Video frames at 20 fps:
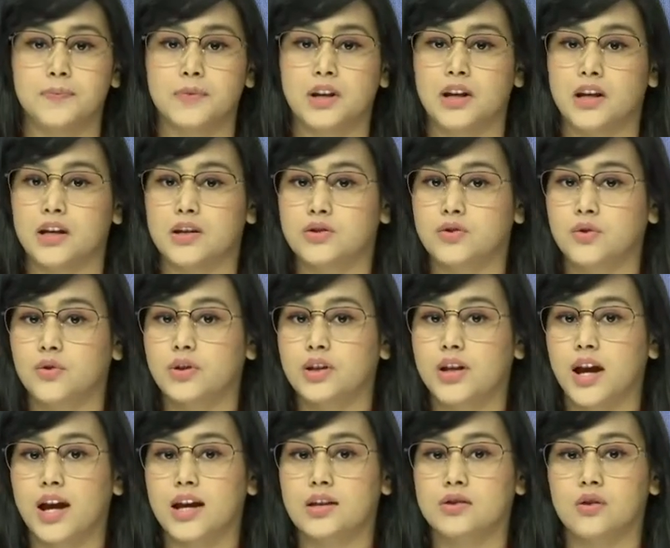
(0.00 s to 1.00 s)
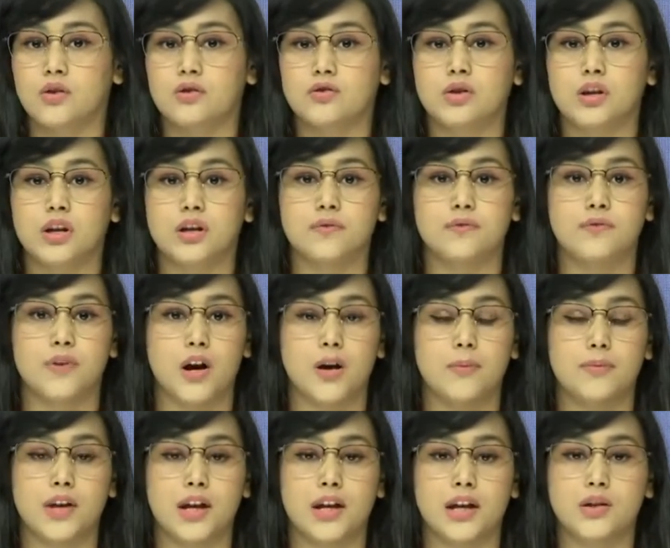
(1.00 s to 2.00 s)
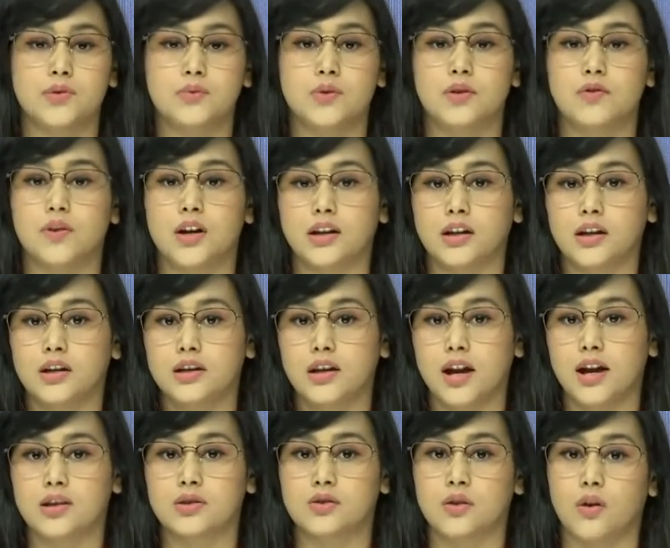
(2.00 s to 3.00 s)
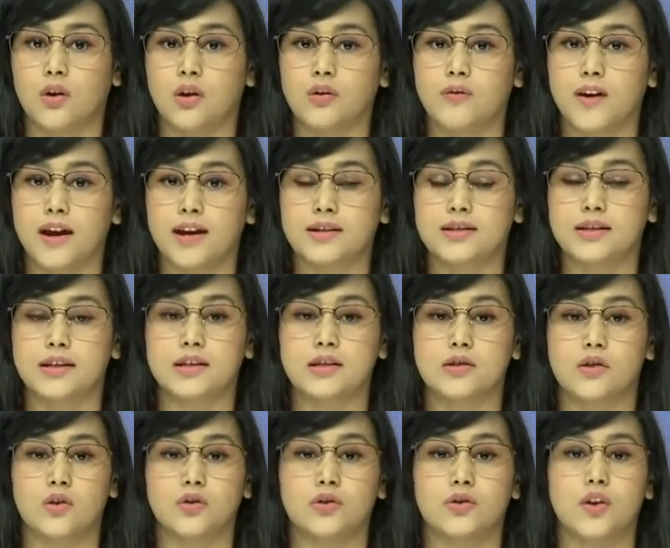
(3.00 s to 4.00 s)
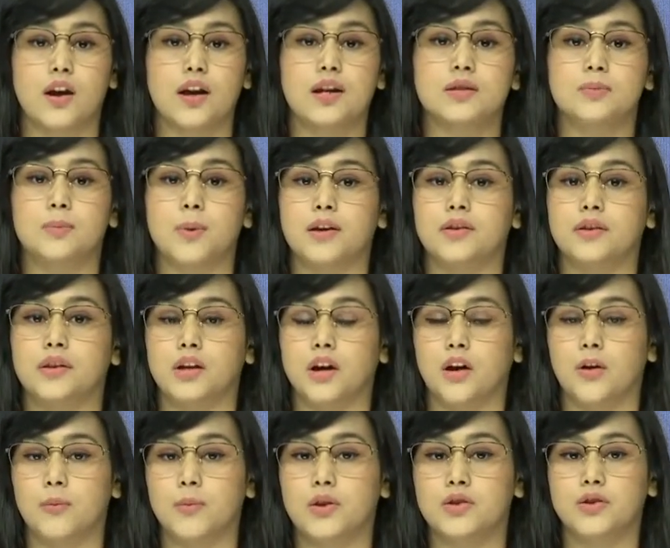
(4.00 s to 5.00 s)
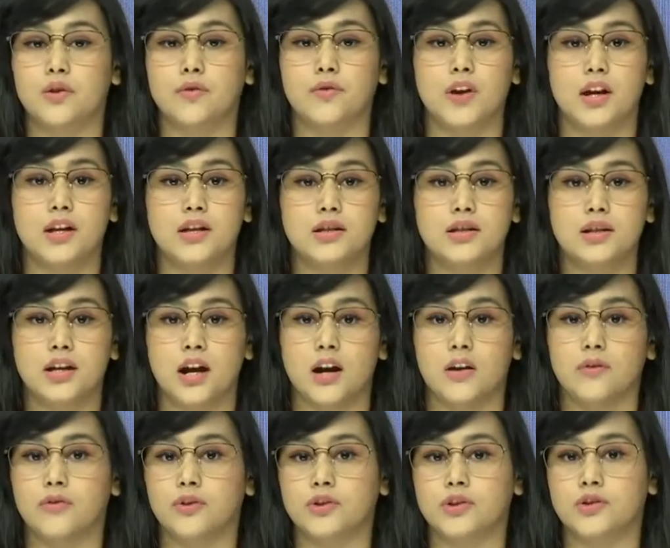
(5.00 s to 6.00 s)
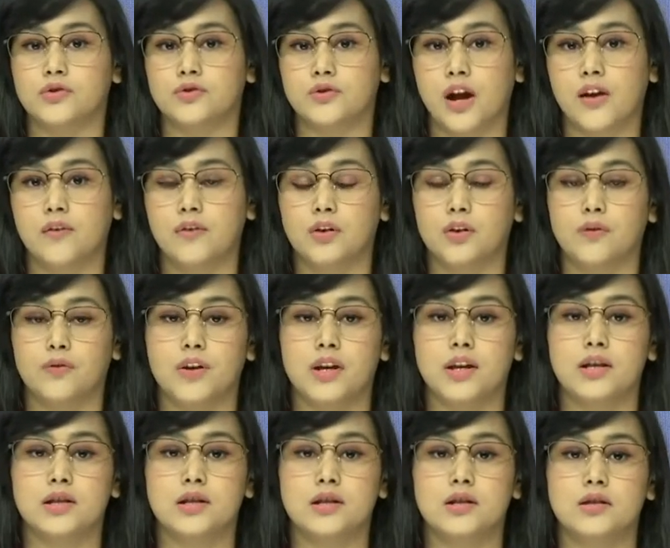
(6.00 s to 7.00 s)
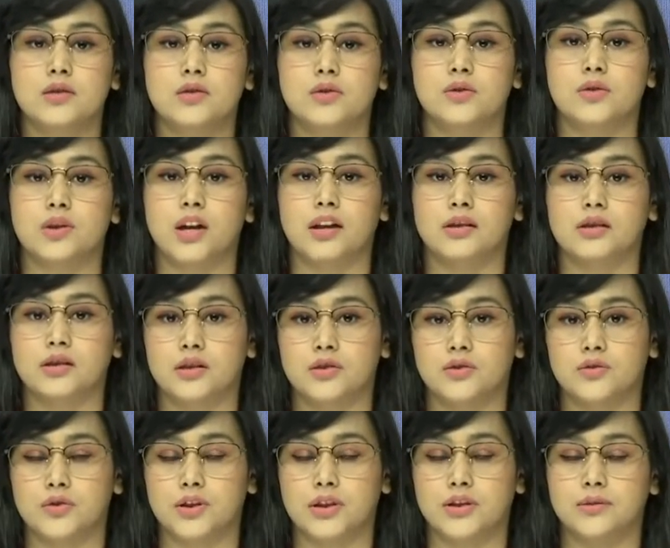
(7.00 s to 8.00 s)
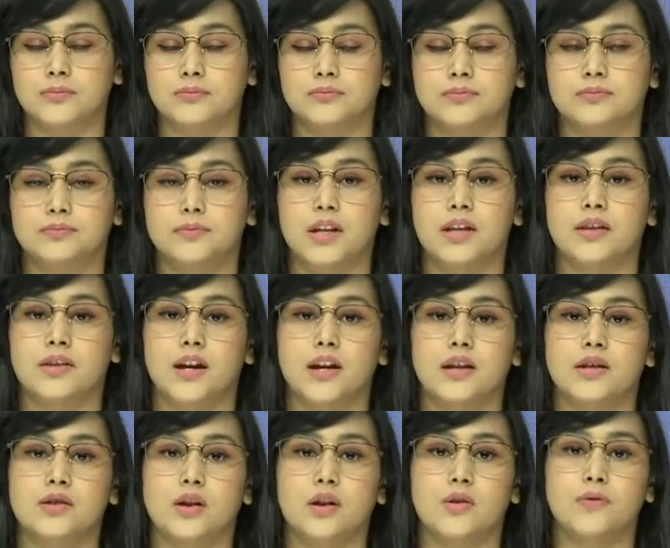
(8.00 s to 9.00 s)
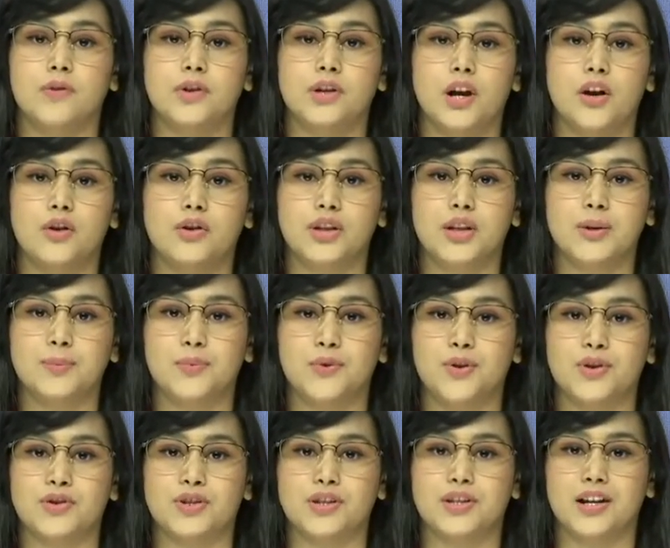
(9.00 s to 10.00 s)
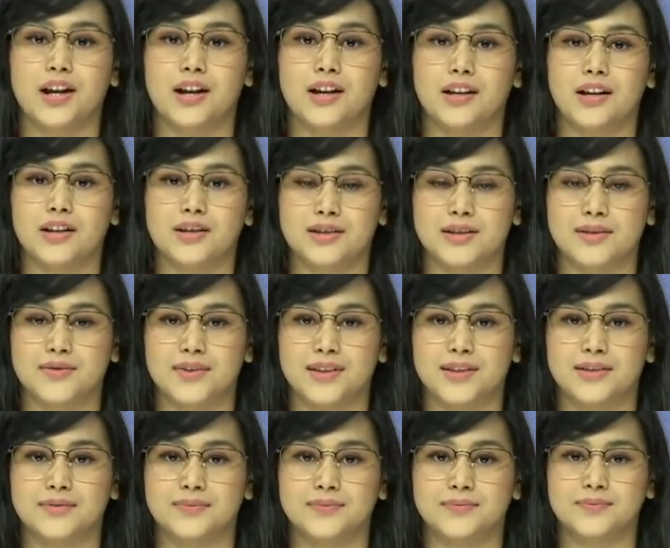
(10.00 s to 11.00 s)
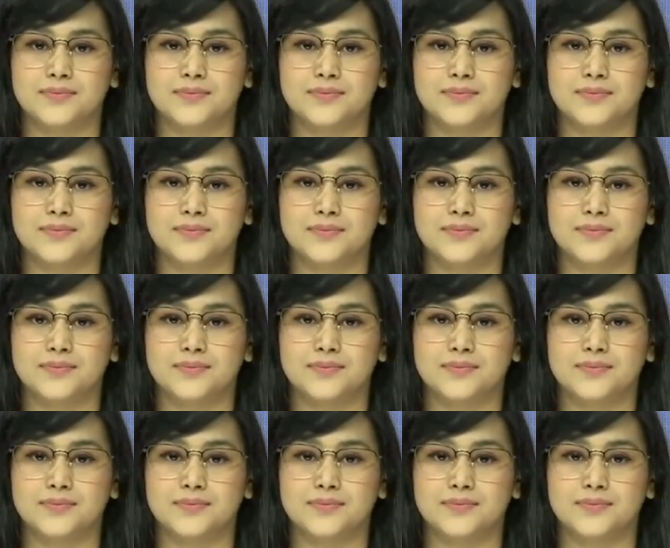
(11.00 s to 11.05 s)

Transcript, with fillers: Estonia has also confirmed that it will recognize all vaccines authorized by the government of India for the travel of Indians to that country. That is all for now. Keep watching Nagaland TV.